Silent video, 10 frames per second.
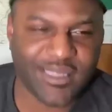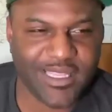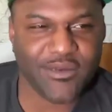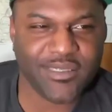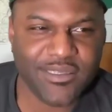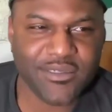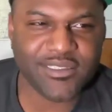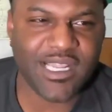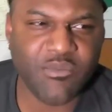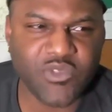there's
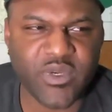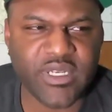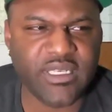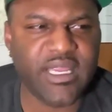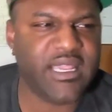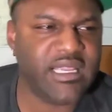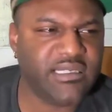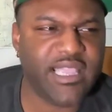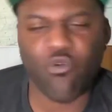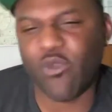times when yeah, it's
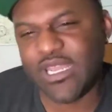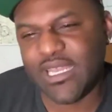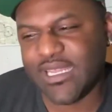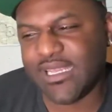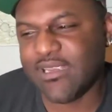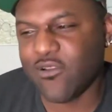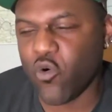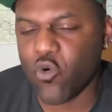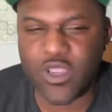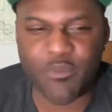like windy
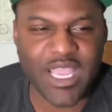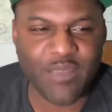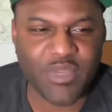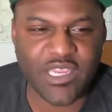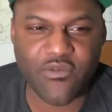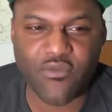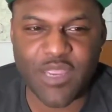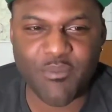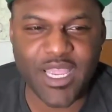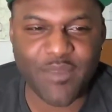or it might be
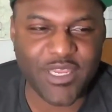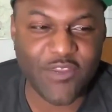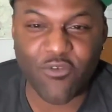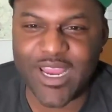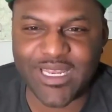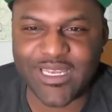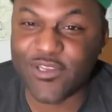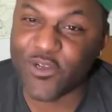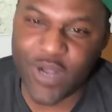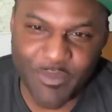
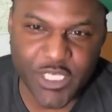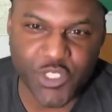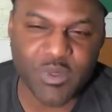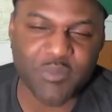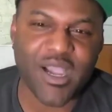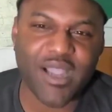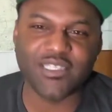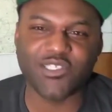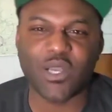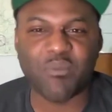rainy. I'm an instrument
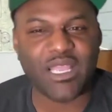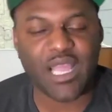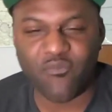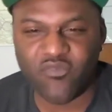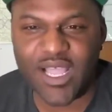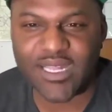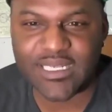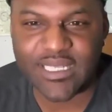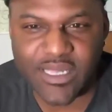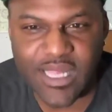pilot, so I'm flying
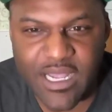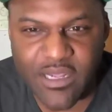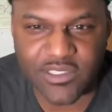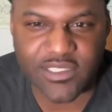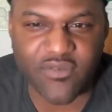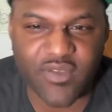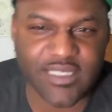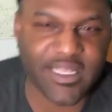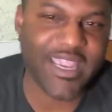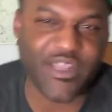in the clouds and stuff
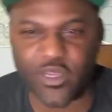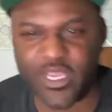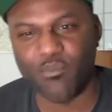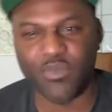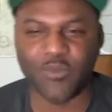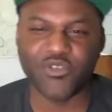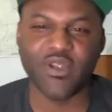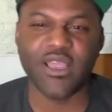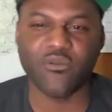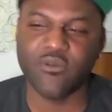like that, and you're getting bumped
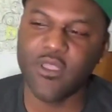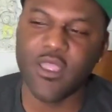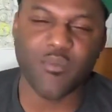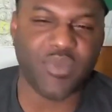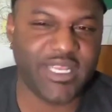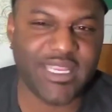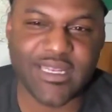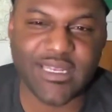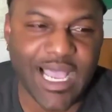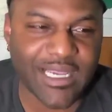around. But
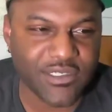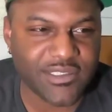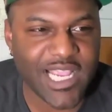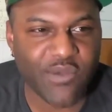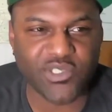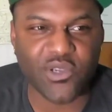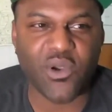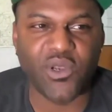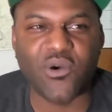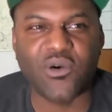again, I understand what's
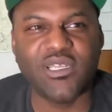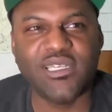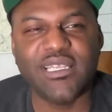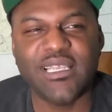going on.